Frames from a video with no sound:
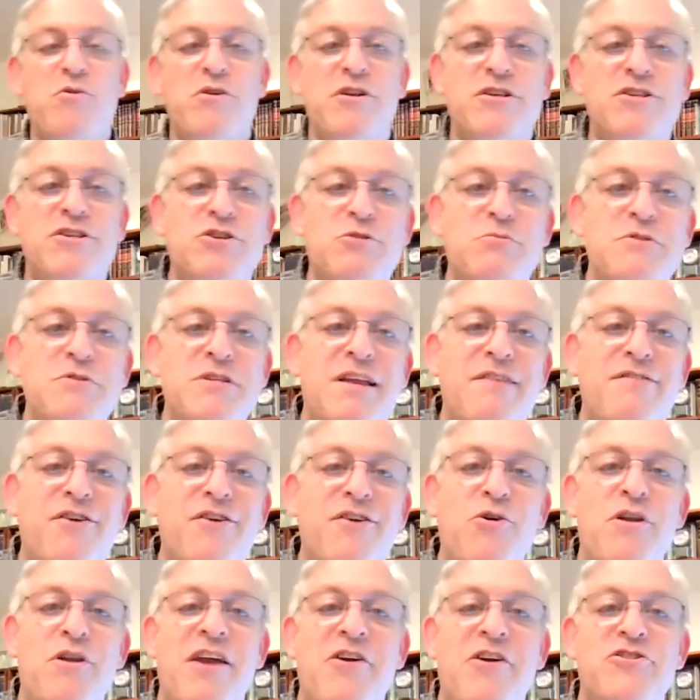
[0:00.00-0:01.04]
but everyone assumes that
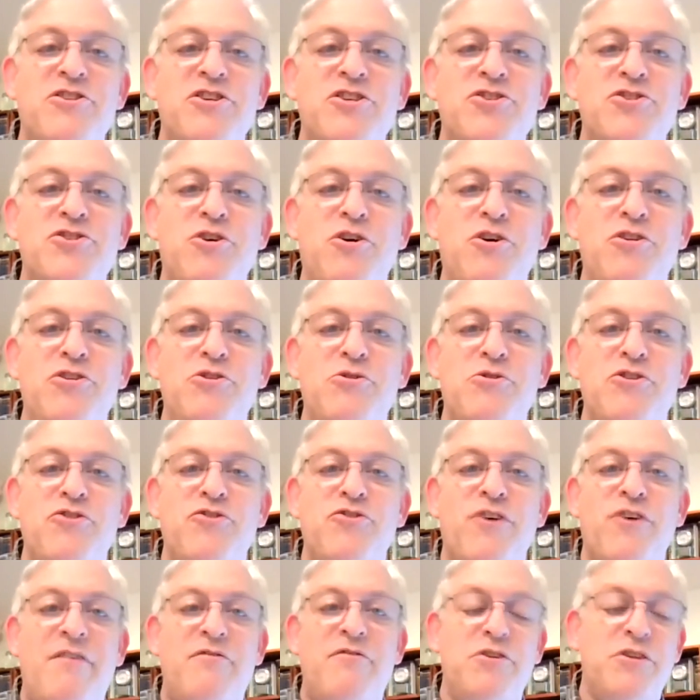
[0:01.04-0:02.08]
if you're going to Eretz Yisrael, you
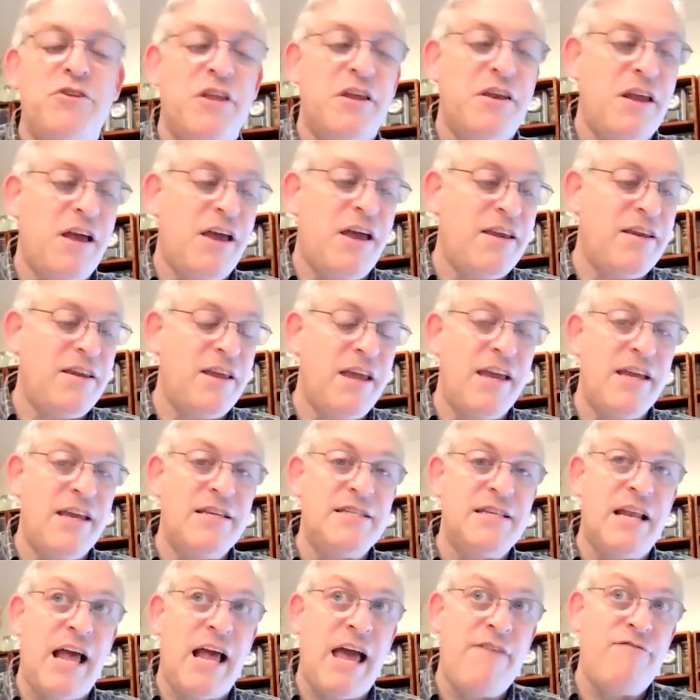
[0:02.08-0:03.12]
can travel in the nine
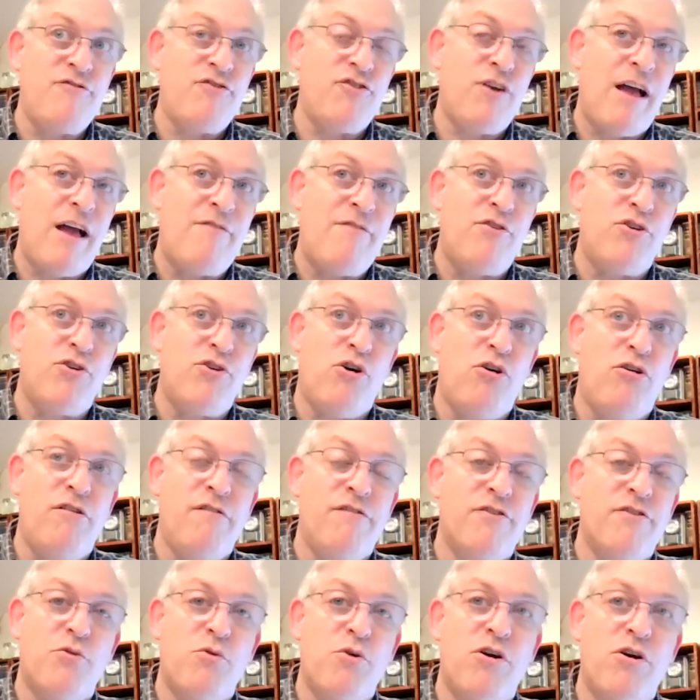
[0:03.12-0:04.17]
days. And I've traveled
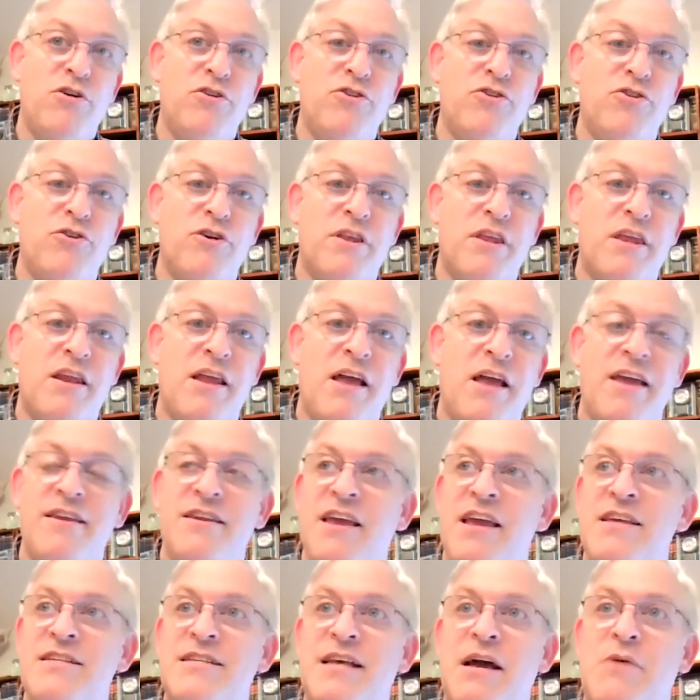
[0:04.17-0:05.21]
all over the world during the
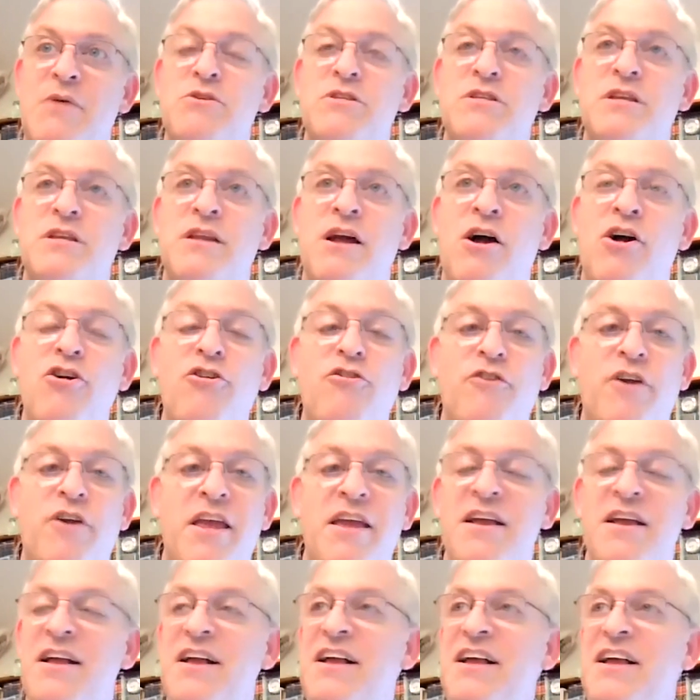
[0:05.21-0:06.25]
nine days. I was in
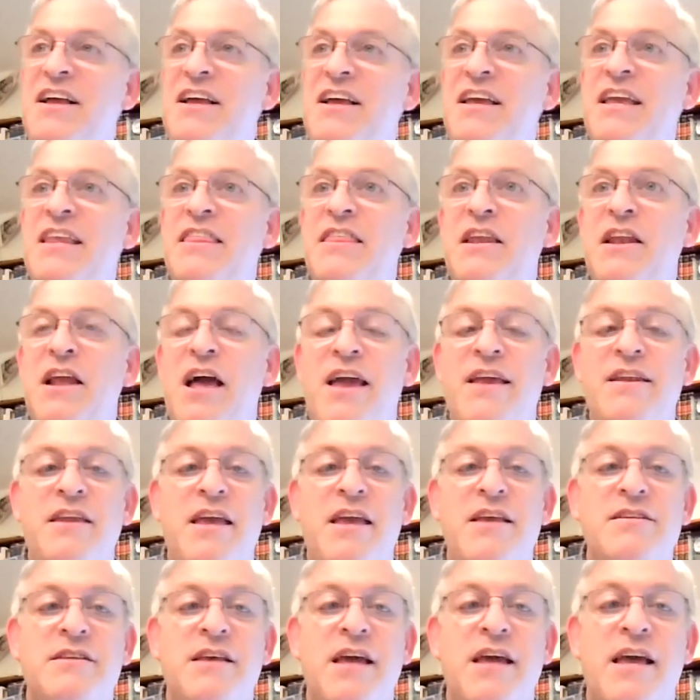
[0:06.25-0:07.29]
Hungary in the
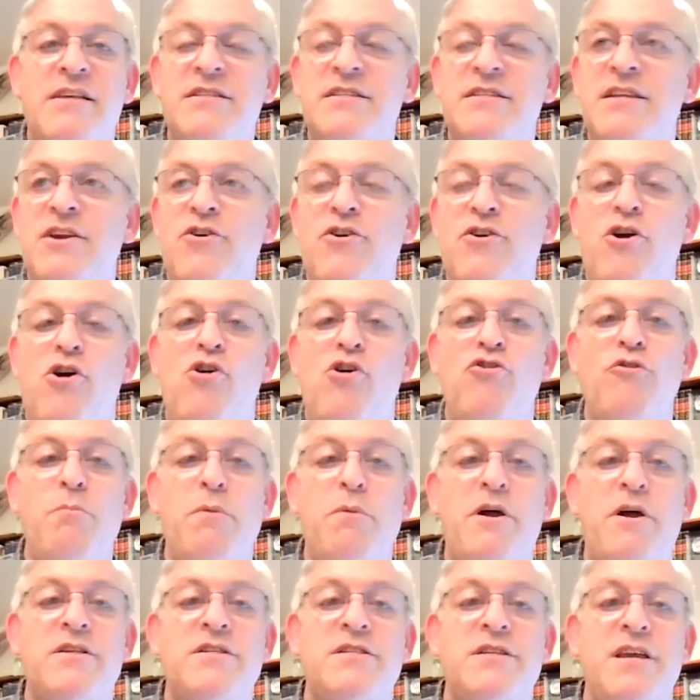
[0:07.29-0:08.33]
nine days last year, and a whole
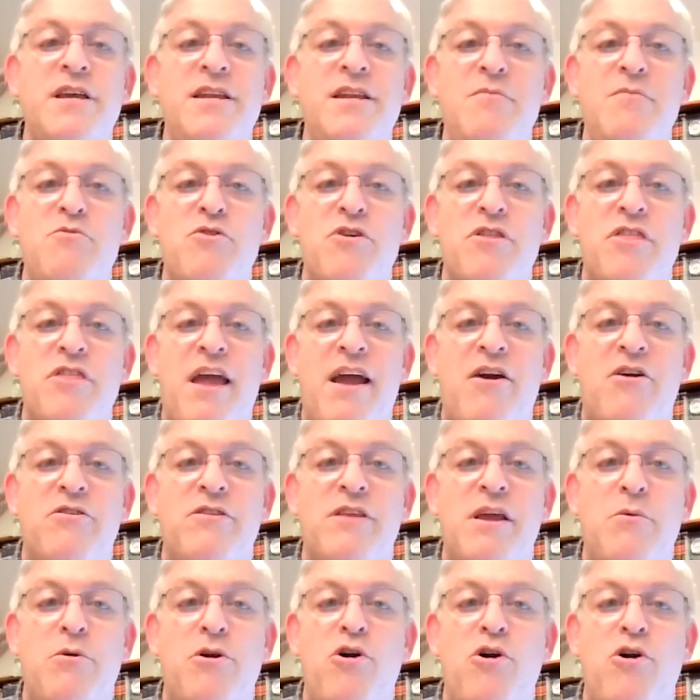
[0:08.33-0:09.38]
group of Hasidim were
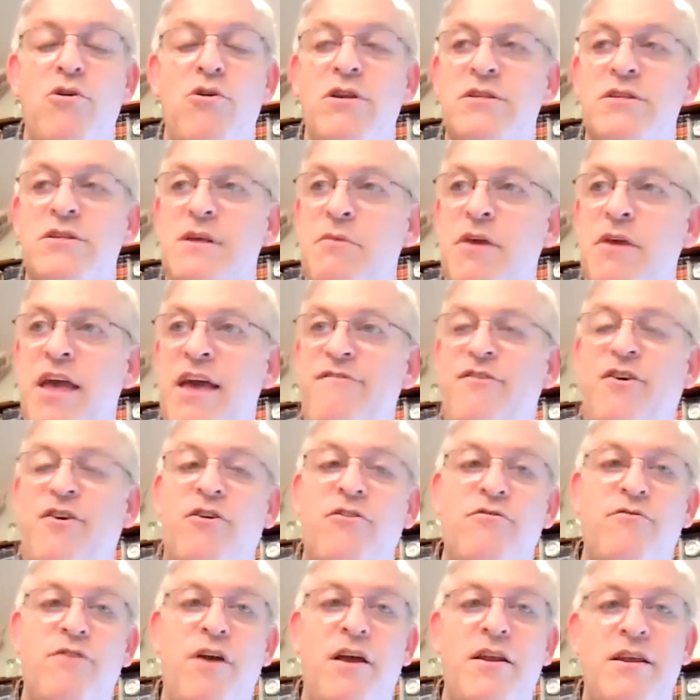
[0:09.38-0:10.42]
there. They were going to some
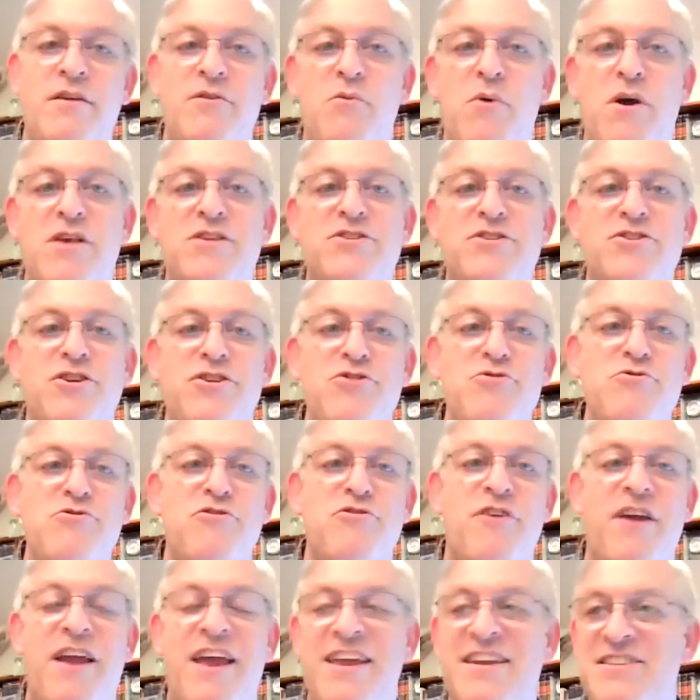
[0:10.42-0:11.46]
kever right in western
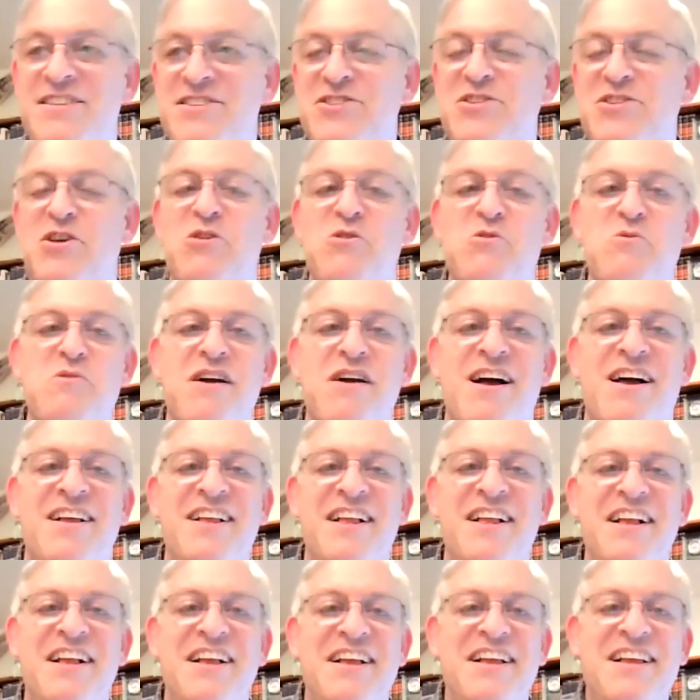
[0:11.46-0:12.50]
Ukraine. So
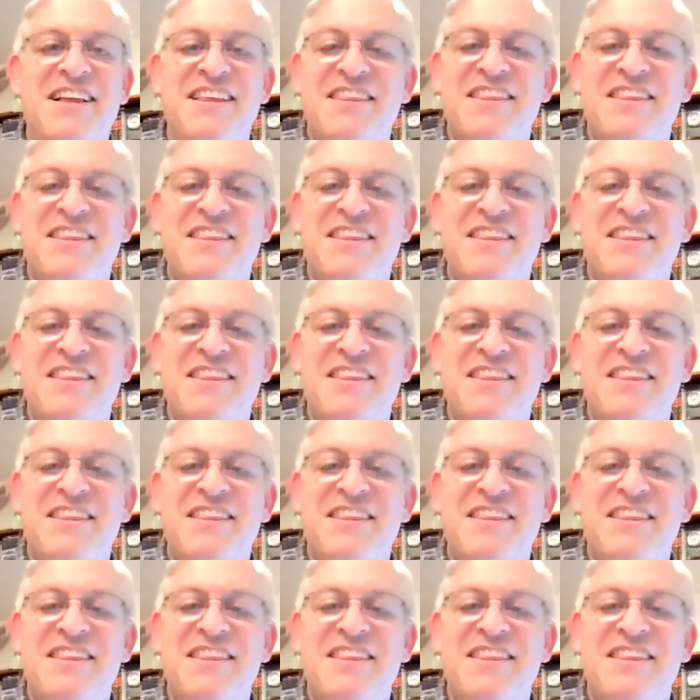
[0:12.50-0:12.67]
uh,